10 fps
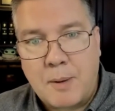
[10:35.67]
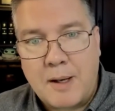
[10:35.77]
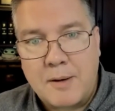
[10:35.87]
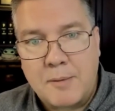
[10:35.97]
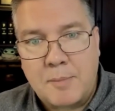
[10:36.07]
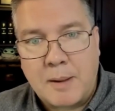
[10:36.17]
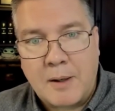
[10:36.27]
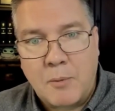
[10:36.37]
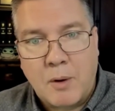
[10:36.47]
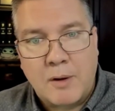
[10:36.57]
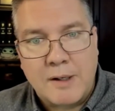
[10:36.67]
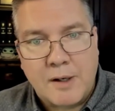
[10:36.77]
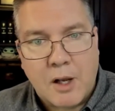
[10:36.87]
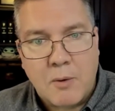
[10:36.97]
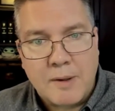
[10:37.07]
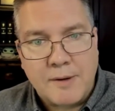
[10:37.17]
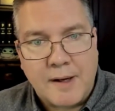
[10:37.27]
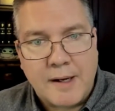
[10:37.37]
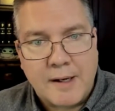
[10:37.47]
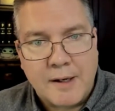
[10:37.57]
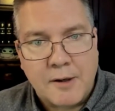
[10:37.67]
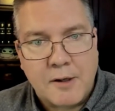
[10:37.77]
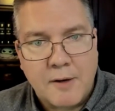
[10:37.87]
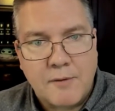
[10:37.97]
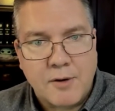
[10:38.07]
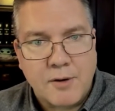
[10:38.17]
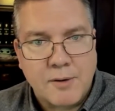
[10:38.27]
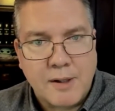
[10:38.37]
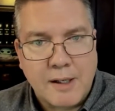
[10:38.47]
but be willing to go and dig and uncover